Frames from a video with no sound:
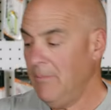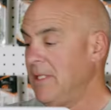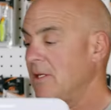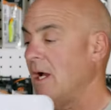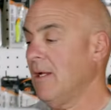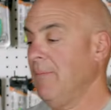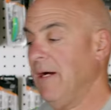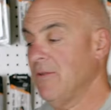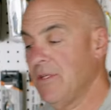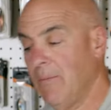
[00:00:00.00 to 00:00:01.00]
Let me talk
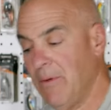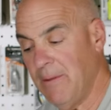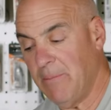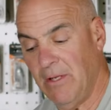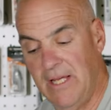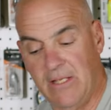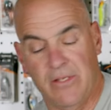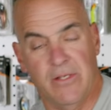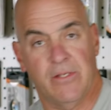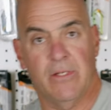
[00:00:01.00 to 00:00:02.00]
about some of the
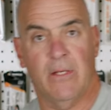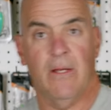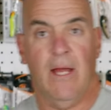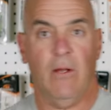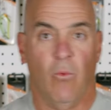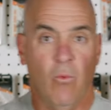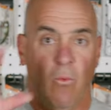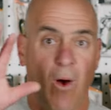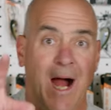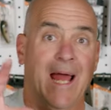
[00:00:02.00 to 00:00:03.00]
places
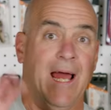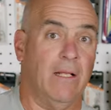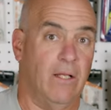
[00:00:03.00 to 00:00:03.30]
and why I